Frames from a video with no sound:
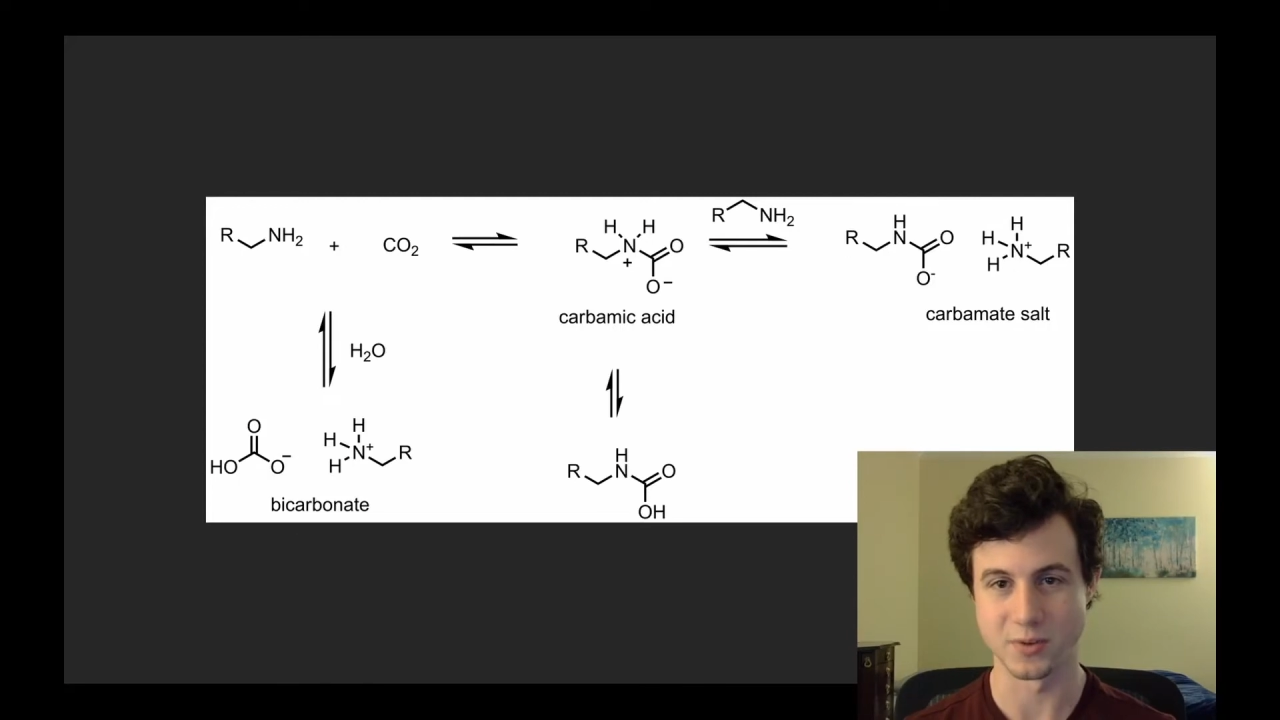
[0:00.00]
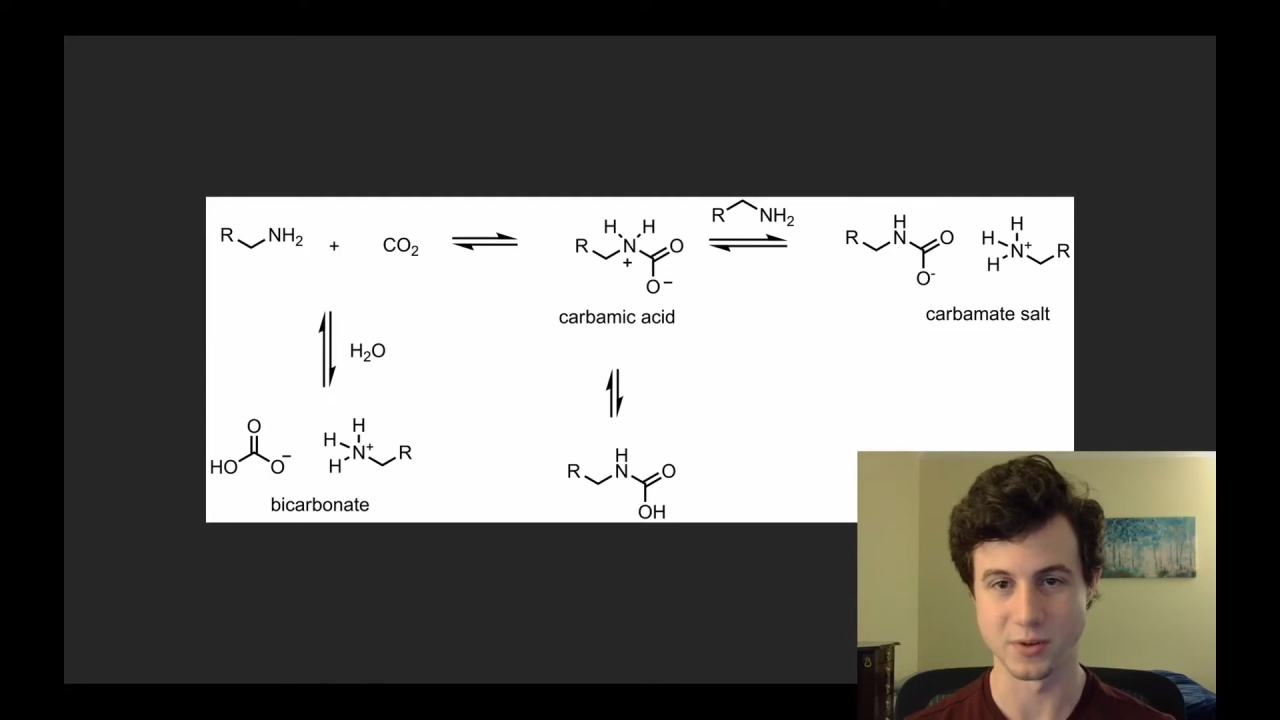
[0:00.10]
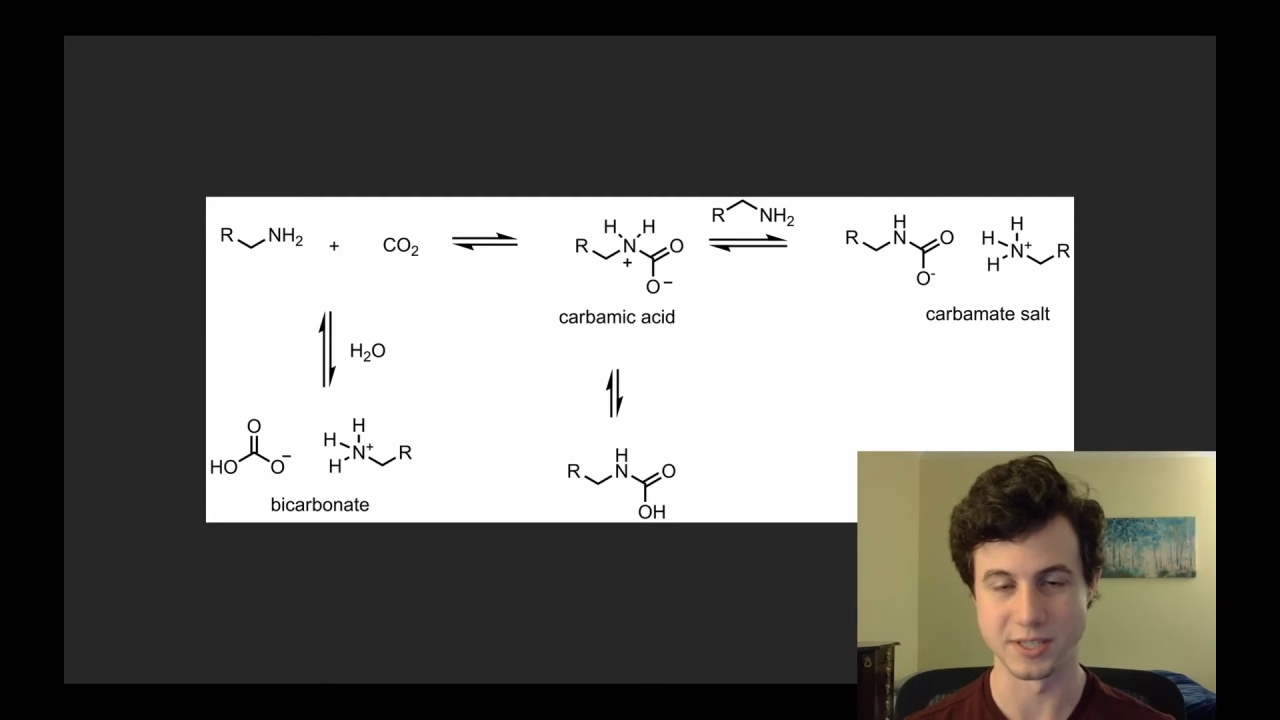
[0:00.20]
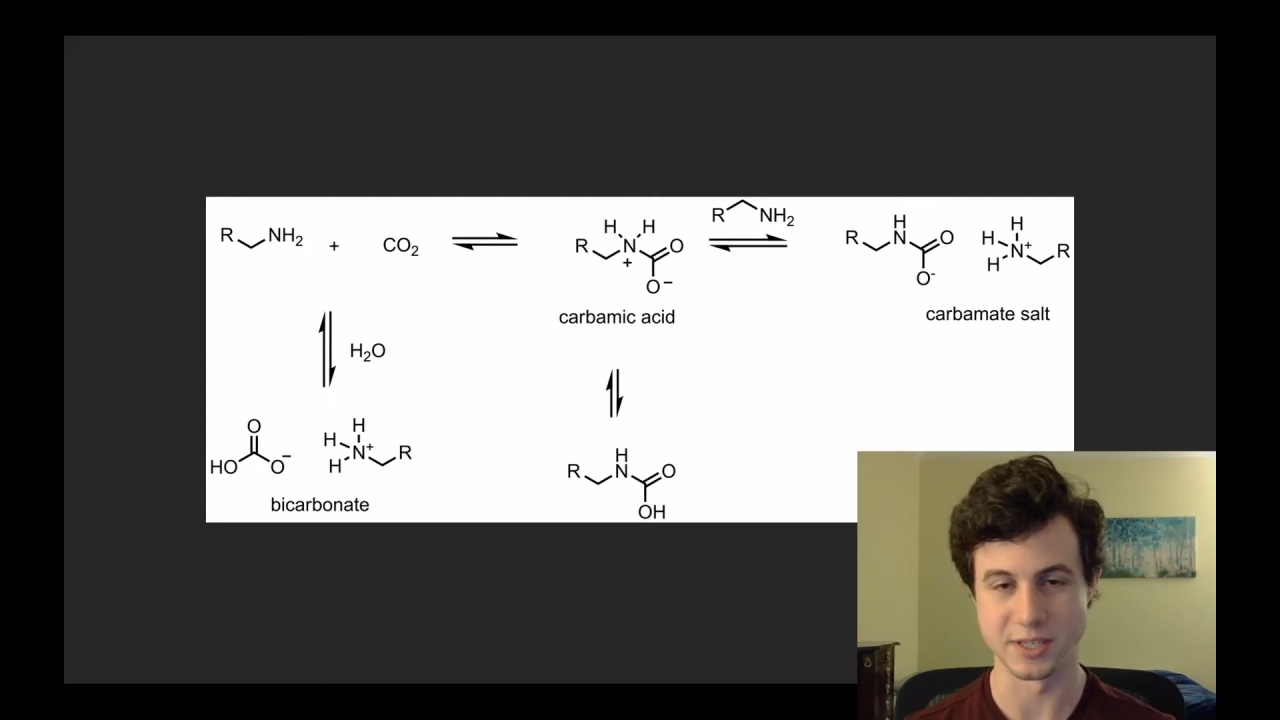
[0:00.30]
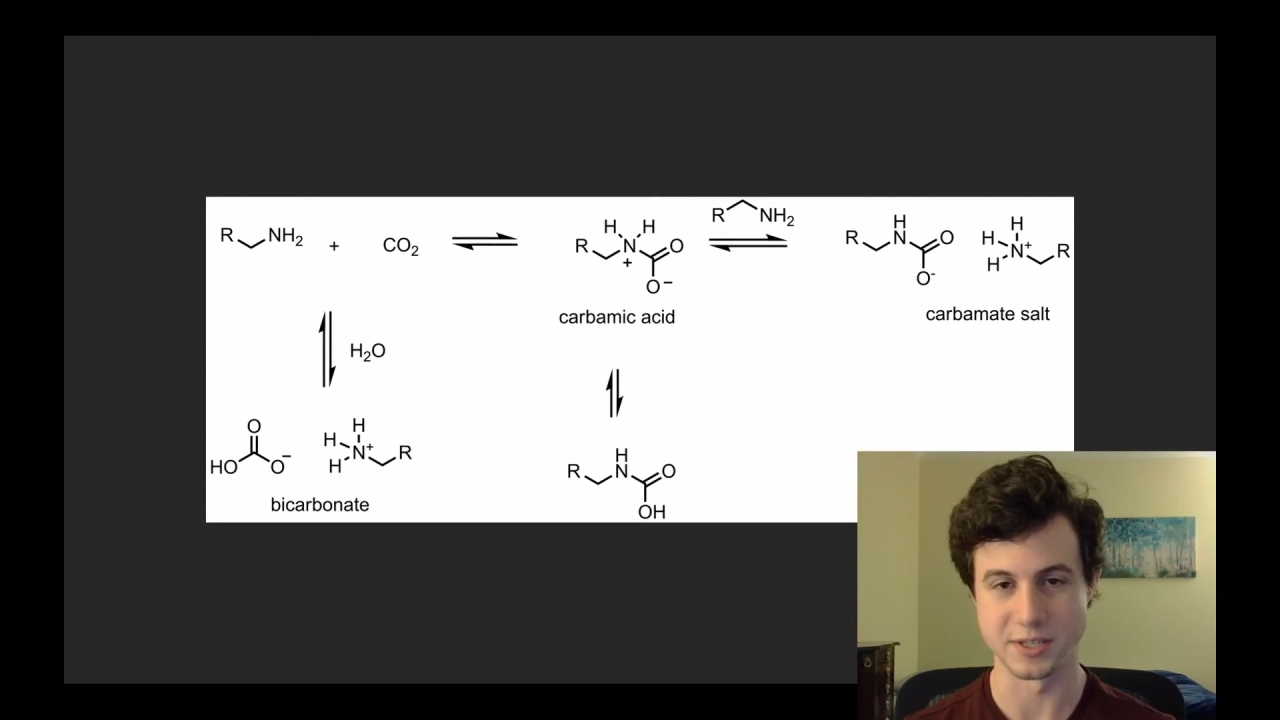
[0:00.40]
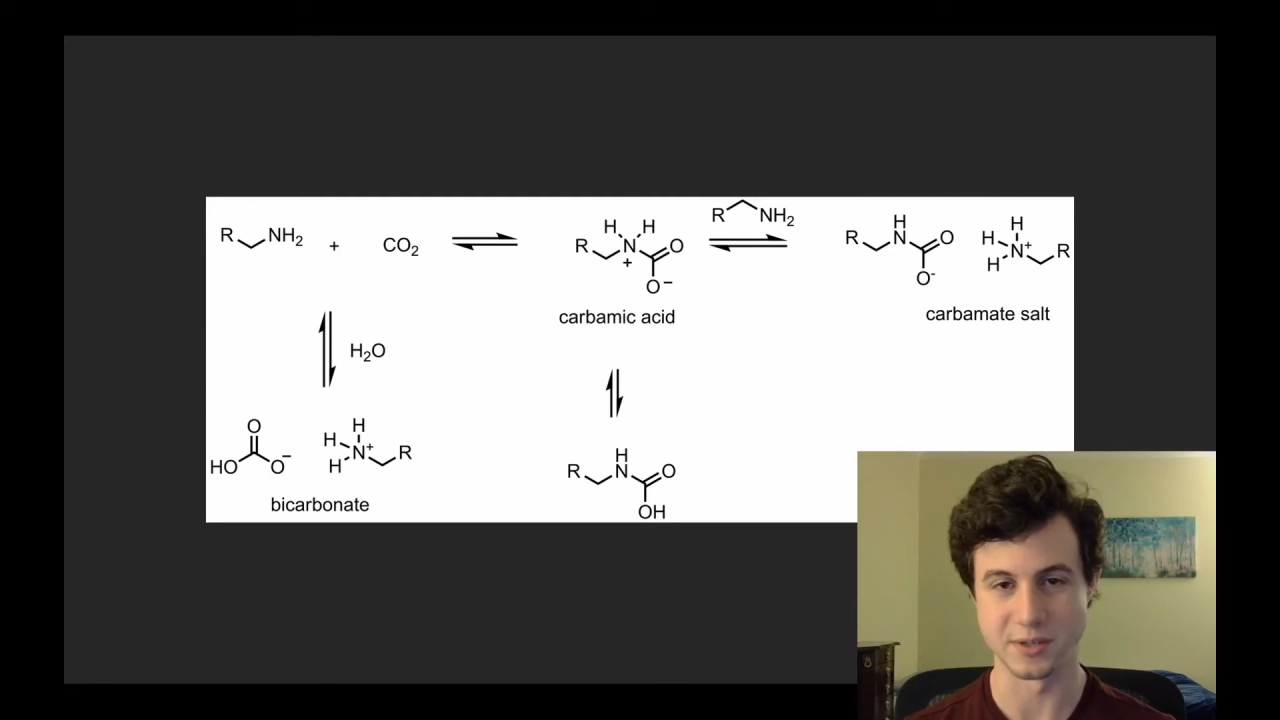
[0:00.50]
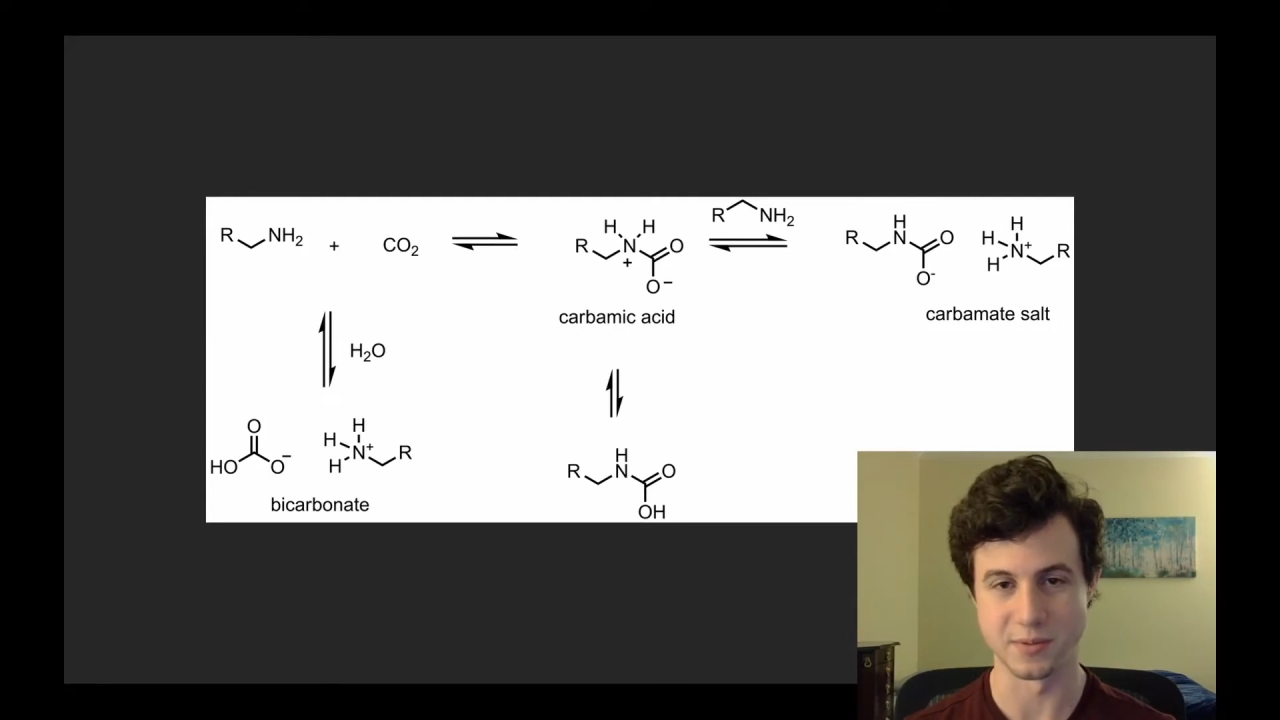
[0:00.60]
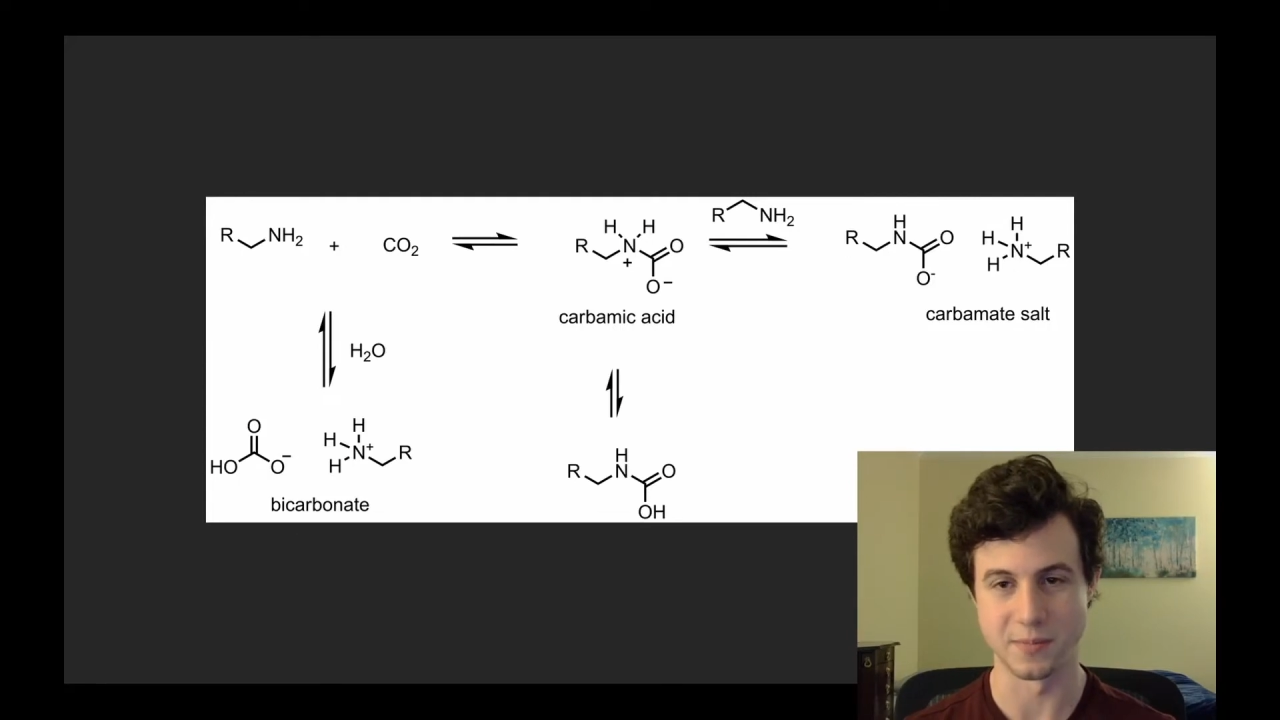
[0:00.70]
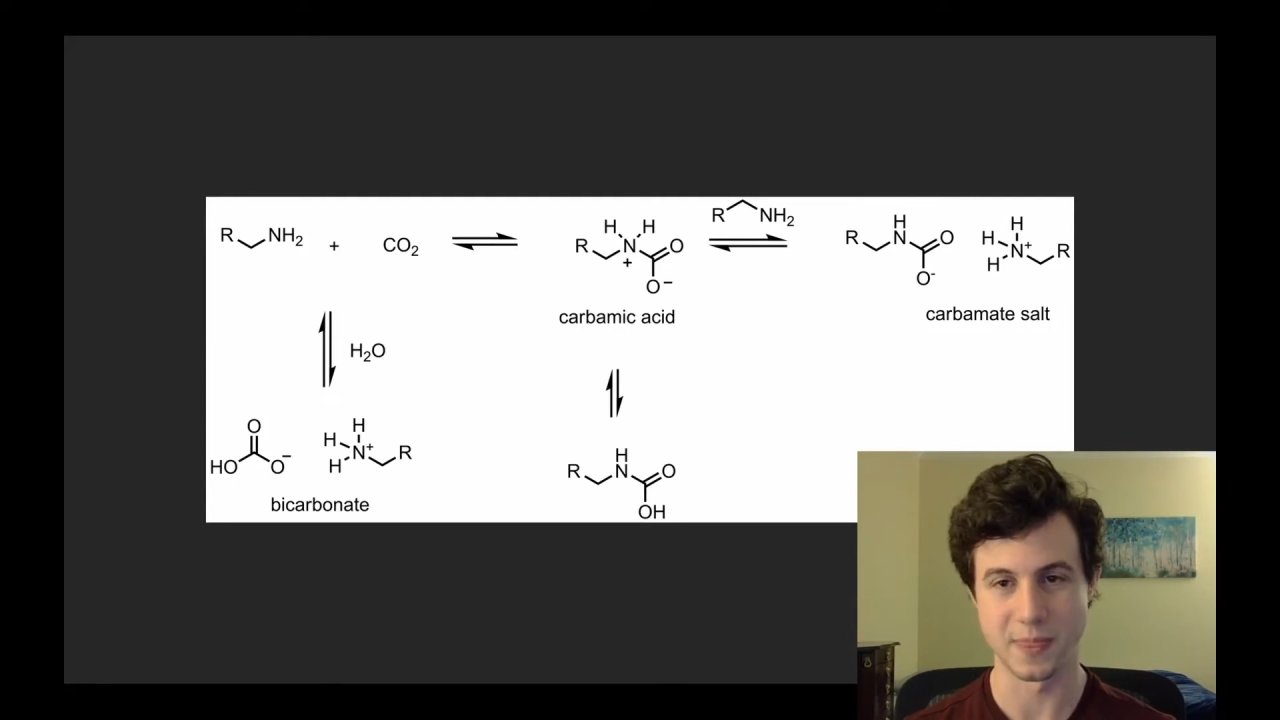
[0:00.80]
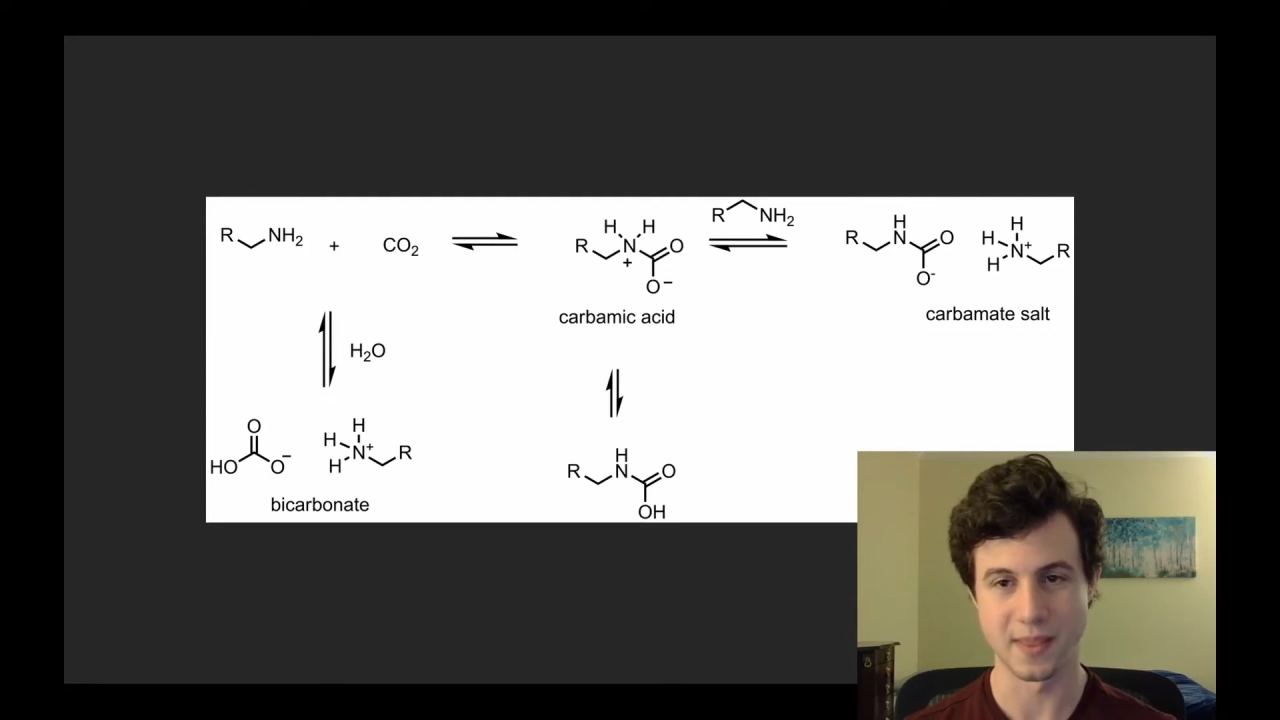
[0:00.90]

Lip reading: of course, an issue